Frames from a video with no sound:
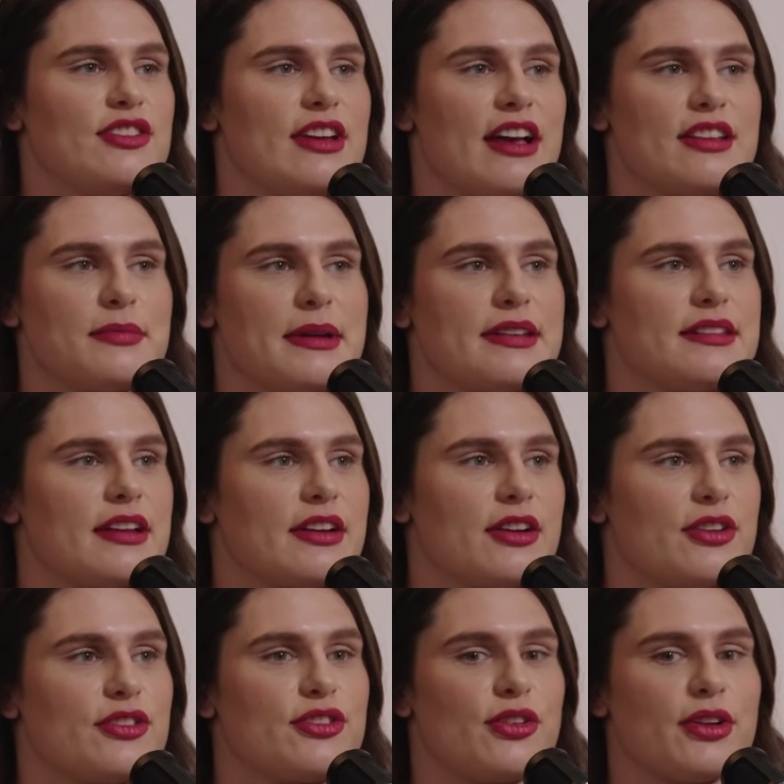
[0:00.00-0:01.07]
She has my
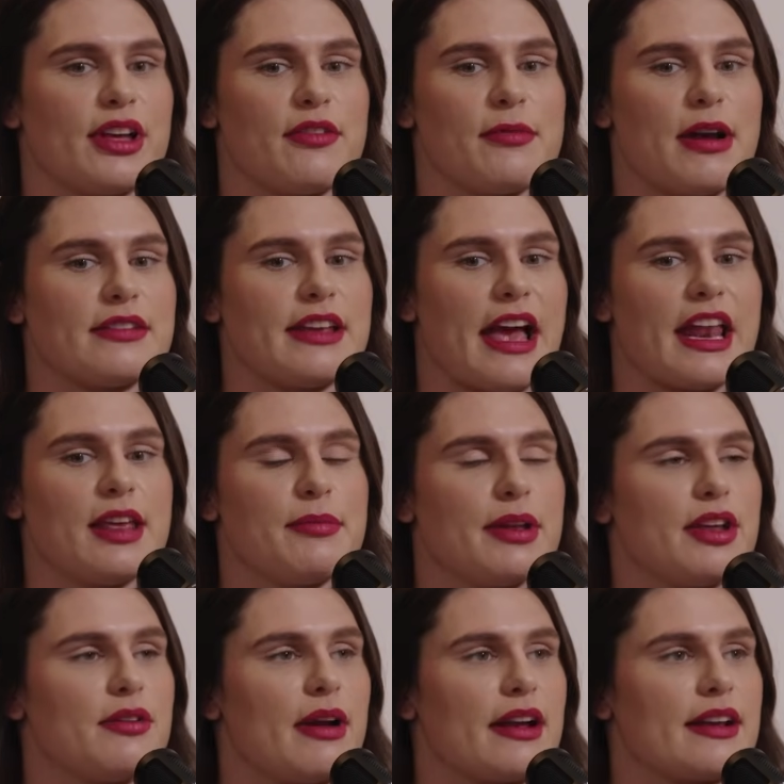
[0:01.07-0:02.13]
stickers. She'll give them out to
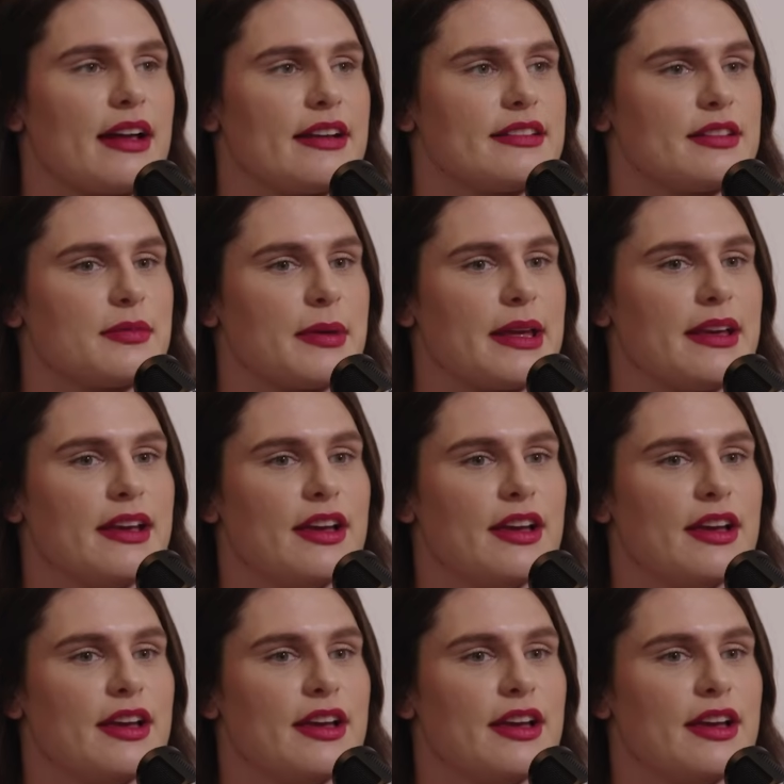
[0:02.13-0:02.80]
anybody who recognizes me.